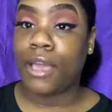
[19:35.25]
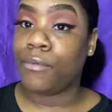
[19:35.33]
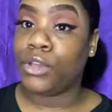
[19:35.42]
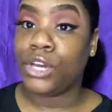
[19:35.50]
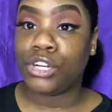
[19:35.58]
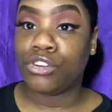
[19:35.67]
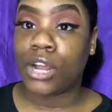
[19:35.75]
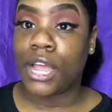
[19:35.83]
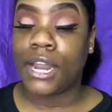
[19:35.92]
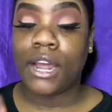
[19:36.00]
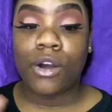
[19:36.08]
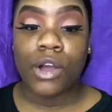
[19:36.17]
We're gonna try
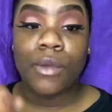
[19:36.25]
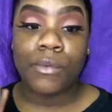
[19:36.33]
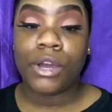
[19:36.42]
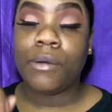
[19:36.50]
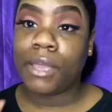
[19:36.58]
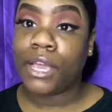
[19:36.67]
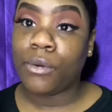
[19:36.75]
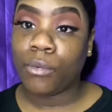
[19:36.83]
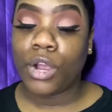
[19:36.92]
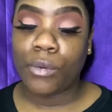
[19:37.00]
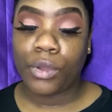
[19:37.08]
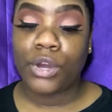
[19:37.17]
it out and we're gonna make it
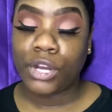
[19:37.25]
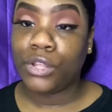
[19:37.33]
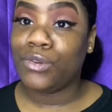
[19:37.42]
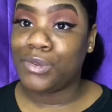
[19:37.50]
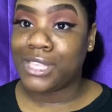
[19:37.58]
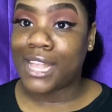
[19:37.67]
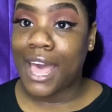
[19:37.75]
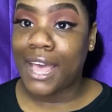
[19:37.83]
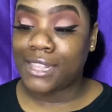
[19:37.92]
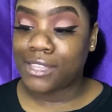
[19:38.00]
work. We're gonna use that